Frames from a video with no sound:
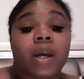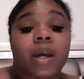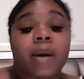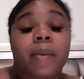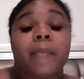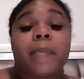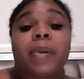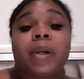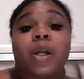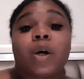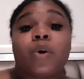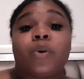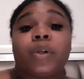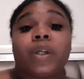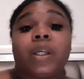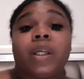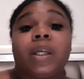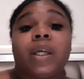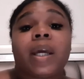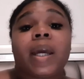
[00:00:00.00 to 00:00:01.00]

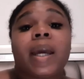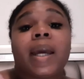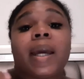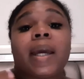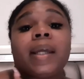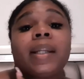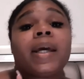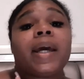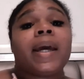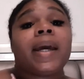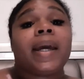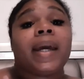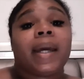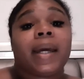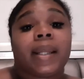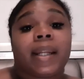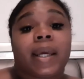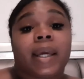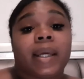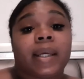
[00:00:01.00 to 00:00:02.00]
bloating, and
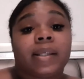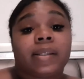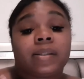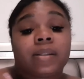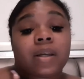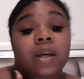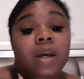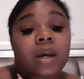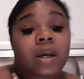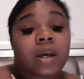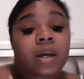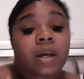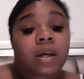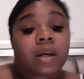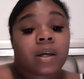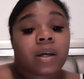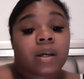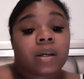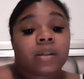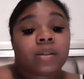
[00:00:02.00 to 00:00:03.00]
headaches.
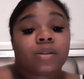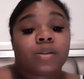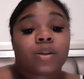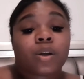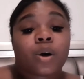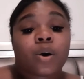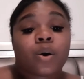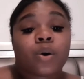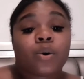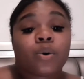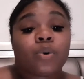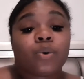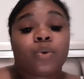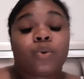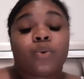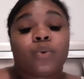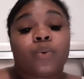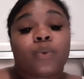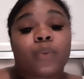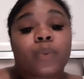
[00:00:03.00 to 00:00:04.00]

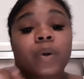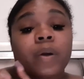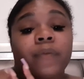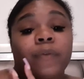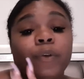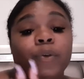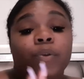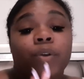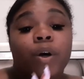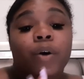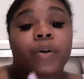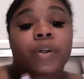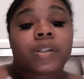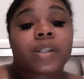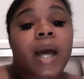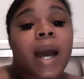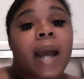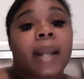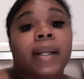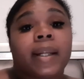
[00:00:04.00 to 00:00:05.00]
So If you notice,
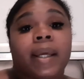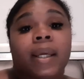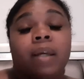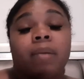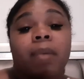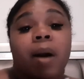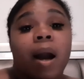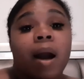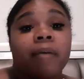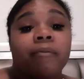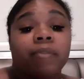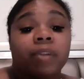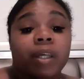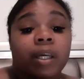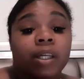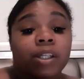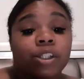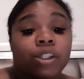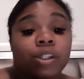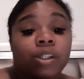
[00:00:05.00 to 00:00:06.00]
I name hot
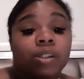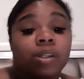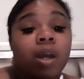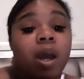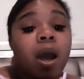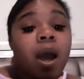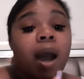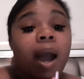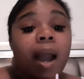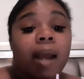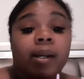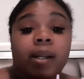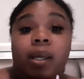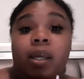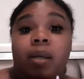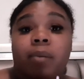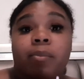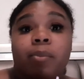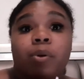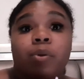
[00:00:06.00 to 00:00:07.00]
flashes, I
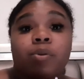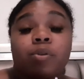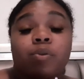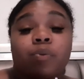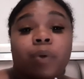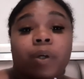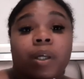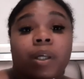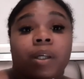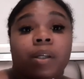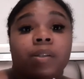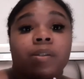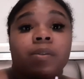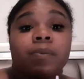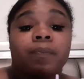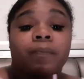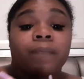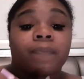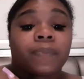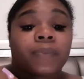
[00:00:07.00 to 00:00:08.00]
name mood swings,
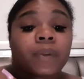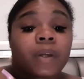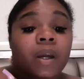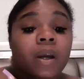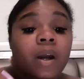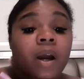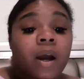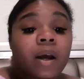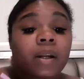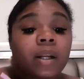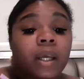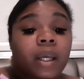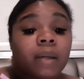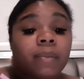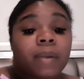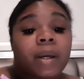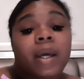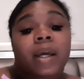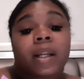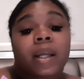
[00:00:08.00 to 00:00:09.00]
I
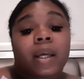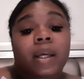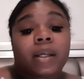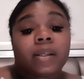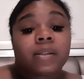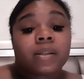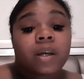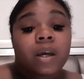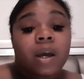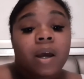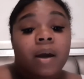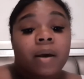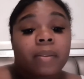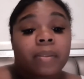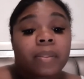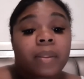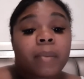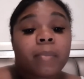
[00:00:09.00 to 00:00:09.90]
name headaches. The